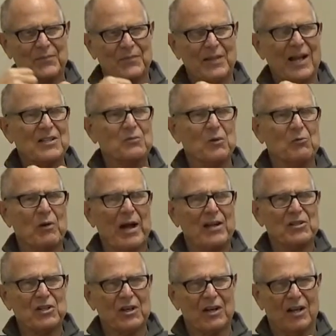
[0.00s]
That's what
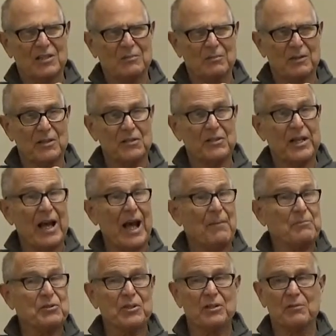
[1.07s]
rationalize means. It's the
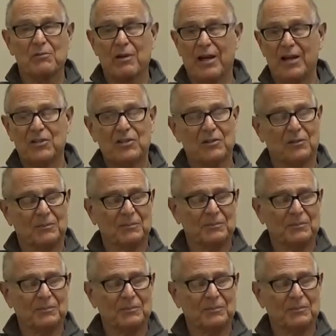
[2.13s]
opposite of rational